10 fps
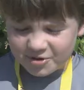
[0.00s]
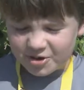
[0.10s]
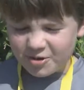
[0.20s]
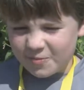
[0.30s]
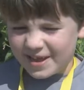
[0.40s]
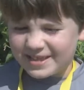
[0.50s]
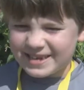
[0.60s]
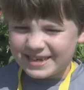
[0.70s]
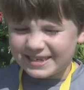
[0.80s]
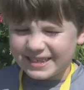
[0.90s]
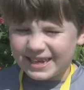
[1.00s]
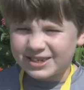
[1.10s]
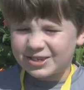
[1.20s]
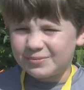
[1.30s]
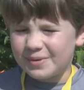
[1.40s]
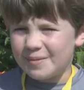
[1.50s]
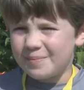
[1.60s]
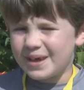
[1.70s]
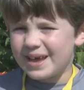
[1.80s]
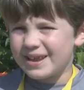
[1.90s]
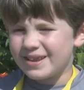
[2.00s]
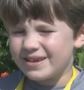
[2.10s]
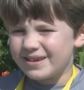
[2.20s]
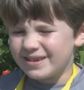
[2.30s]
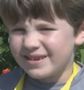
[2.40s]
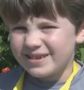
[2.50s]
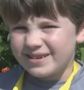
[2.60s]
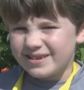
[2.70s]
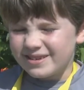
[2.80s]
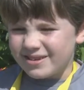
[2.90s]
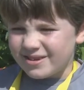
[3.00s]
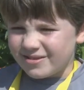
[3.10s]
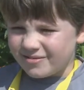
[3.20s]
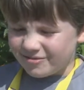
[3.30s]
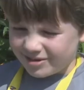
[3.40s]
it on my desk next to my bed. When,